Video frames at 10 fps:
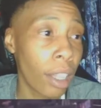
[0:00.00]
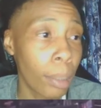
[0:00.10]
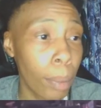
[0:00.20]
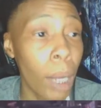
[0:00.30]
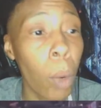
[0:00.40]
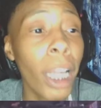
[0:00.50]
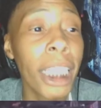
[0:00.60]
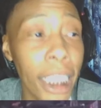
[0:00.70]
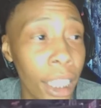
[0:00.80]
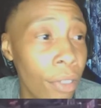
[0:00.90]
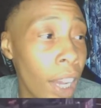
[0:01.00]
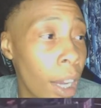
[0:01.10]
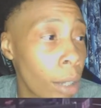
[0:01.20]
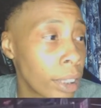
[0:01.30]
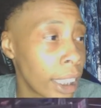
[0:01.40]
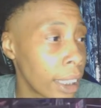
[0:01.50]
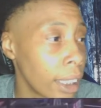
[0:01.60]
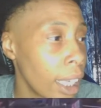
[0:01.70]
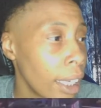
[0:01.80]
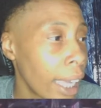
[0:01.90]
He probably wanted to get fouled,
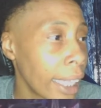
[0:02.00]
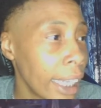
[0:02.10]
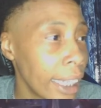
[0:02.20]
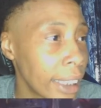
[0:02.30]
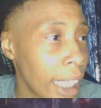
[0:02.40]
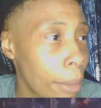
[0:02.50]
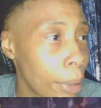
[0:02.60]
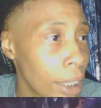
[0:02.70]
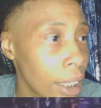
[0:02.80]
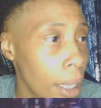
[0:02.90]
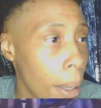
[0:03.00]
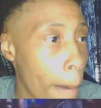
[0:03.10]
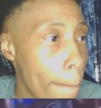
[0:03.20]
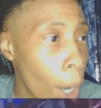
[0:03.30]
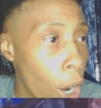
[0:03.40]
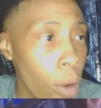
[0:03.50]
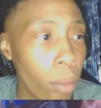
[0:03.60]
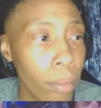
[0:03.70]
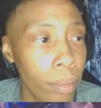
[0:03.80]
didn't. And then this happens. Boom!